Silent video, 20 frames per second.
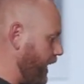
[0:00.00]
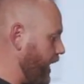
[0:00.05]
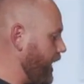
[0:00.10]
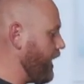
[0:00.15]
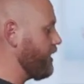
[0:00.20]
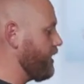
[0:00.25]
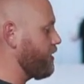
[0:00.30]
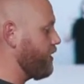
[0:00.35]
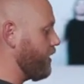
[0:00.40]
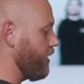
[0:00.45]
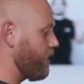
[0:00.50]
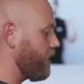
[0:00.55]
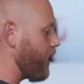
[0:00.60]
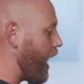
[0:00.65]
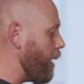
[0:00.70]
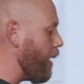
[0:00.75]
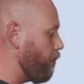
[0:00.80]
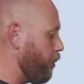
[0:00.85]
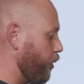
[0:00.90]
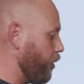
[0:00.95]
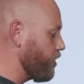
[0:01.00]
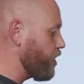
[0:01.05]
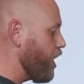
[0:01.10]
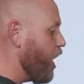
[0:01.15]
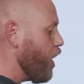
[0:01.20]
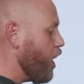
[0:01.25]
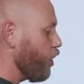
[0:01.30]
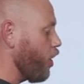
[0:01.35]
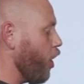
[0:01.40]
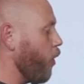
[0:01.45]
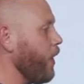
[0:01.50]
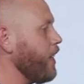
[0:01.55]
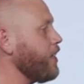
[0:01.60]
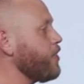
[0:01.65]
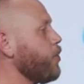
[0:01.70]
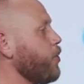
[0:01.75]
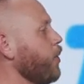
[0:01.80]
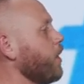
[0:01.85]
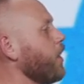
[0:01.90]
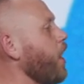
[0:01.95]
his disciples go
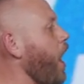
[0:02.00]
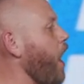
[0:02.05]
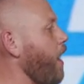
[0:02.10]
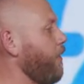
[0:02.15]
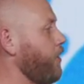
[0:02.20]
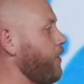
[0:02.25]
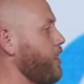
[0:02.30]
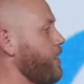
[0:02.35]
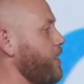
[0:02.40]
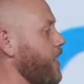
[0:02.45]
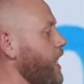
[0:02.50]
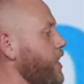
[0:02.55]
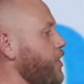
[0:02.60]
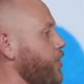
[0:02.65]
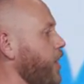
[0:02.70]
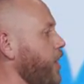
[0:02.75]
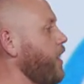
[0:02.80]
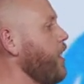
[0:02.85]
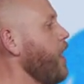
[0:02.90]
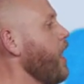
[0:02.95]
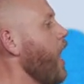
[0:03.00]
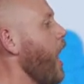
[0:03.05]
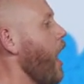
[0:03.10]
into a conversation